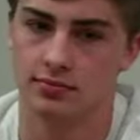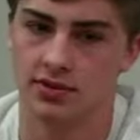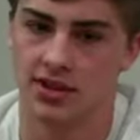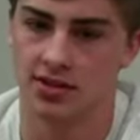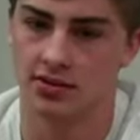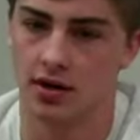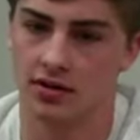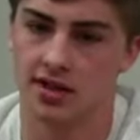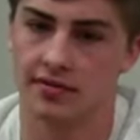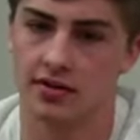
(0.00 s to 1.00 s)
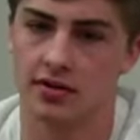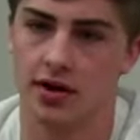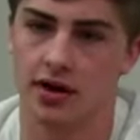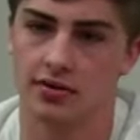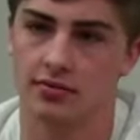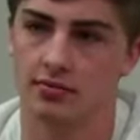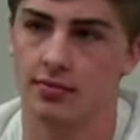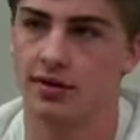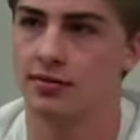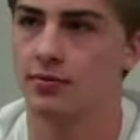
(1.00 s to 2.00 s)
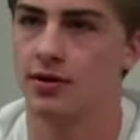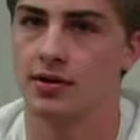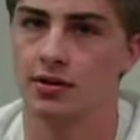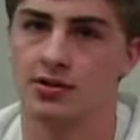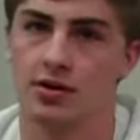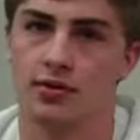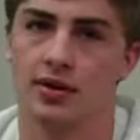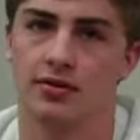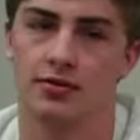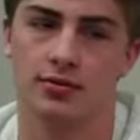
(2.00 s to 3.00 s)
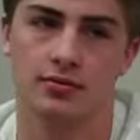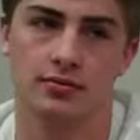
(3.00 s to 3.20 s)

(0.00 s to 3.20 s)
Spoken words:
7th grade, and my football coach all the way through